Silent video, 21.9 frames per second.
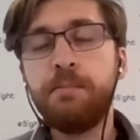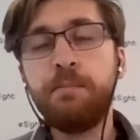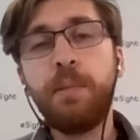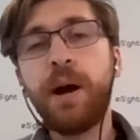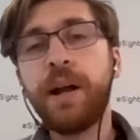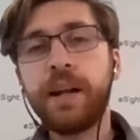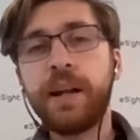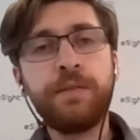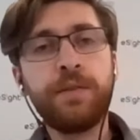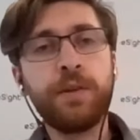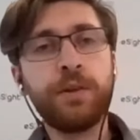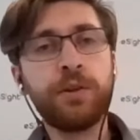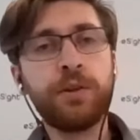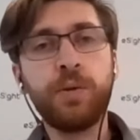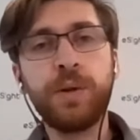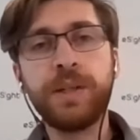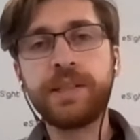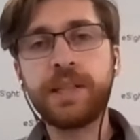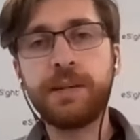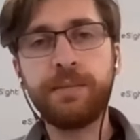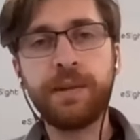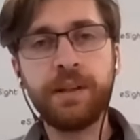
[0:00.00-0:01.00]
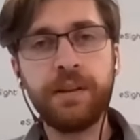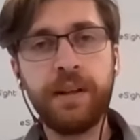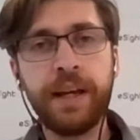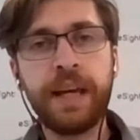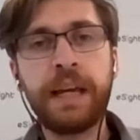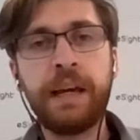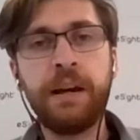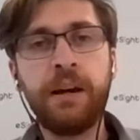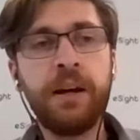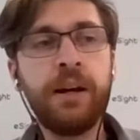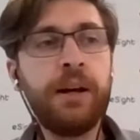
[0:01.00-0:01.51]
But if you're doing something
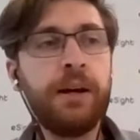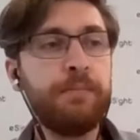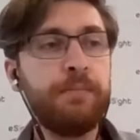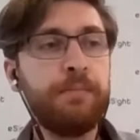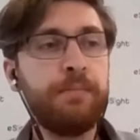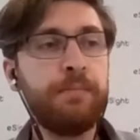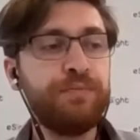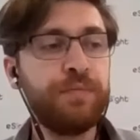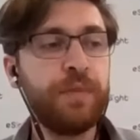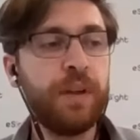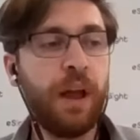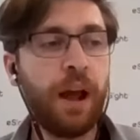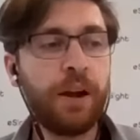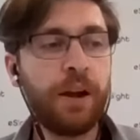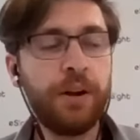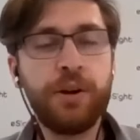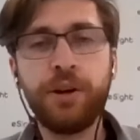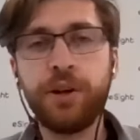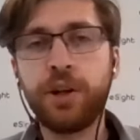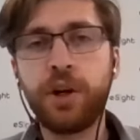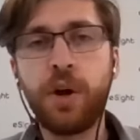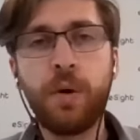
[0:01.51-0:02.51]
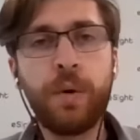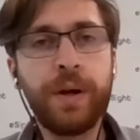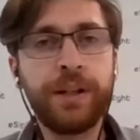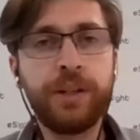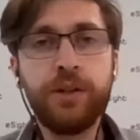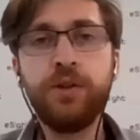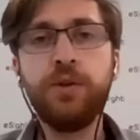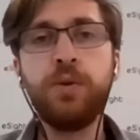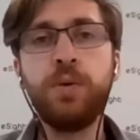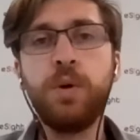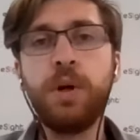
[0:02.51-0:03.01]
like, I don't know, you're going
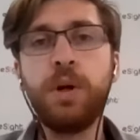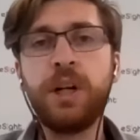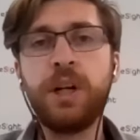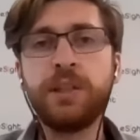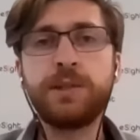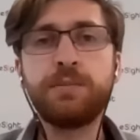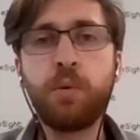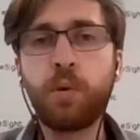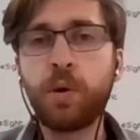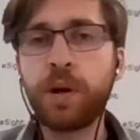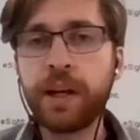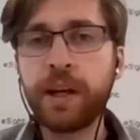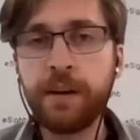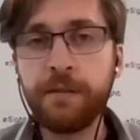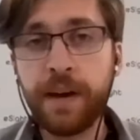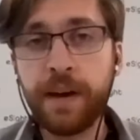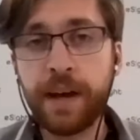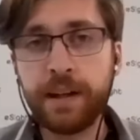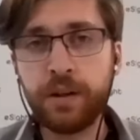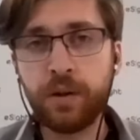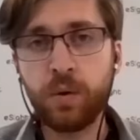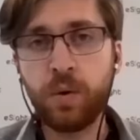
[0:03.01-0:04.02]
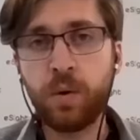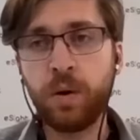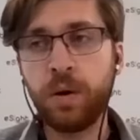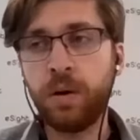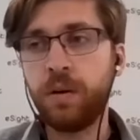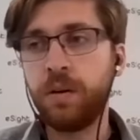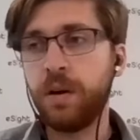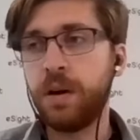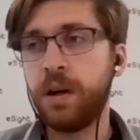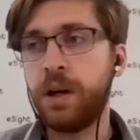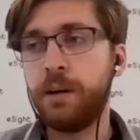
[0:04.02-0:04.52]
to a sporting event,
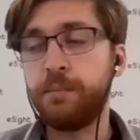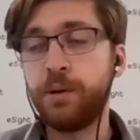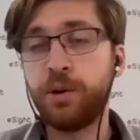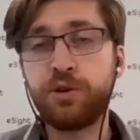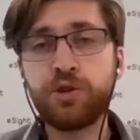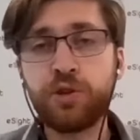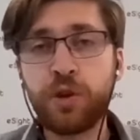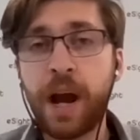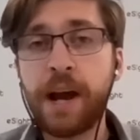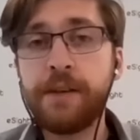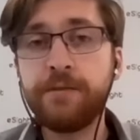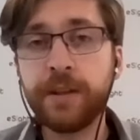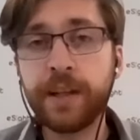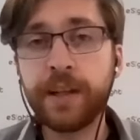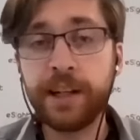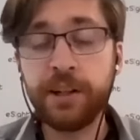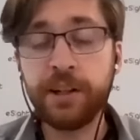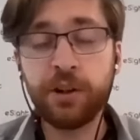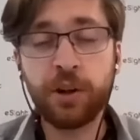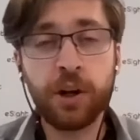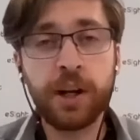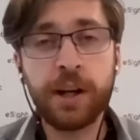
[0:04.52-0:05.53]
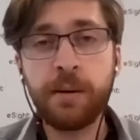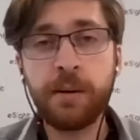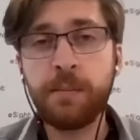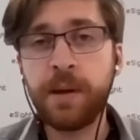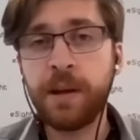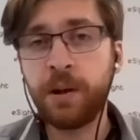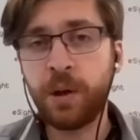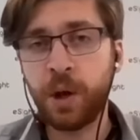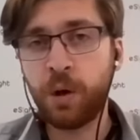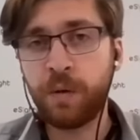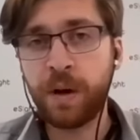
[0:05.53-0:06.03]
or you're traveling and you're not going to
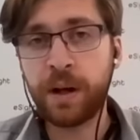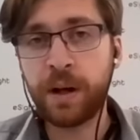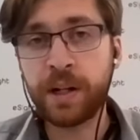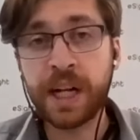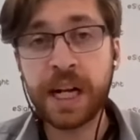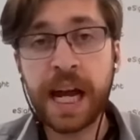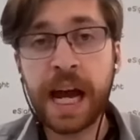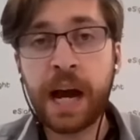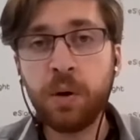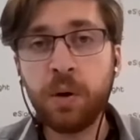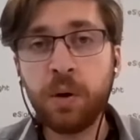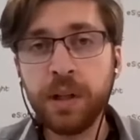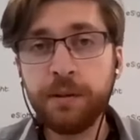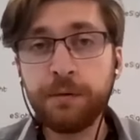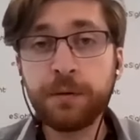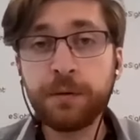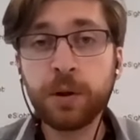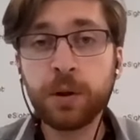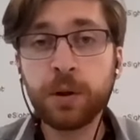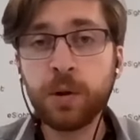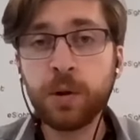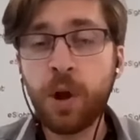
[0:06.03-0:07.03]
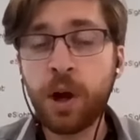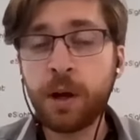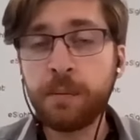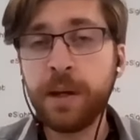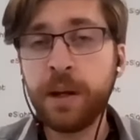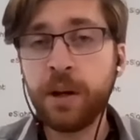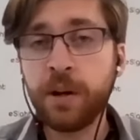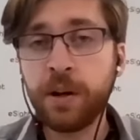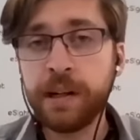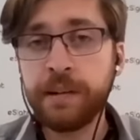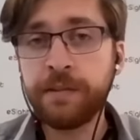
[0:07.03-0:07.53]
be around an outlet for a long
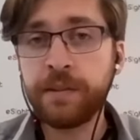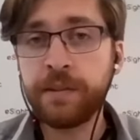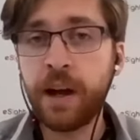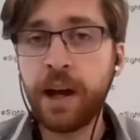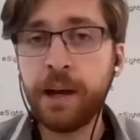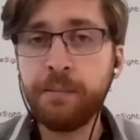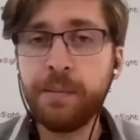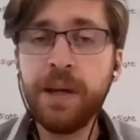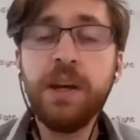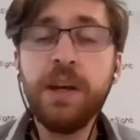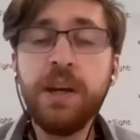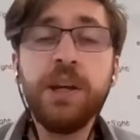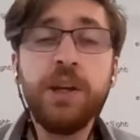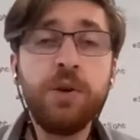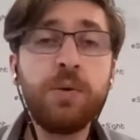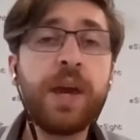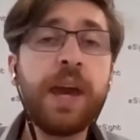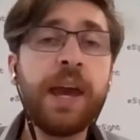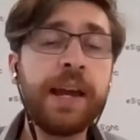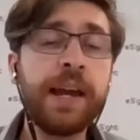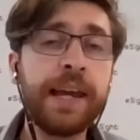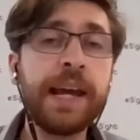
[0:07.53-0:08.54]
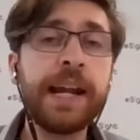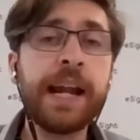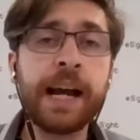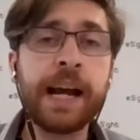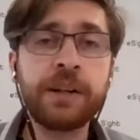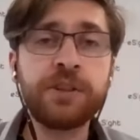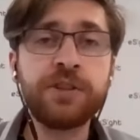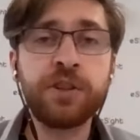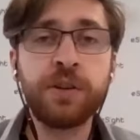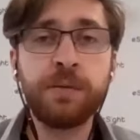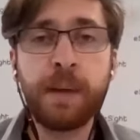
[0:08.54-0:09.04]
period of time, you can get
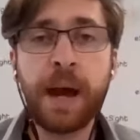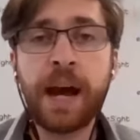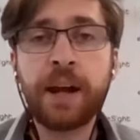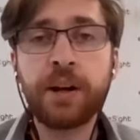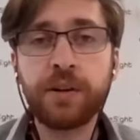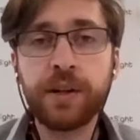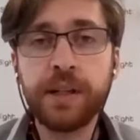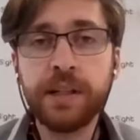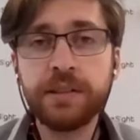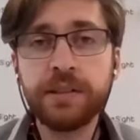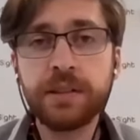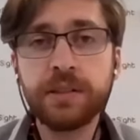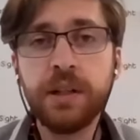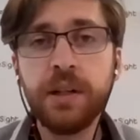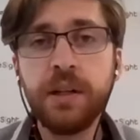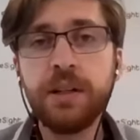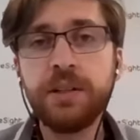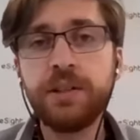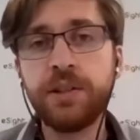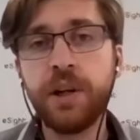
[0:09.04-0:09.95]
extra batteries.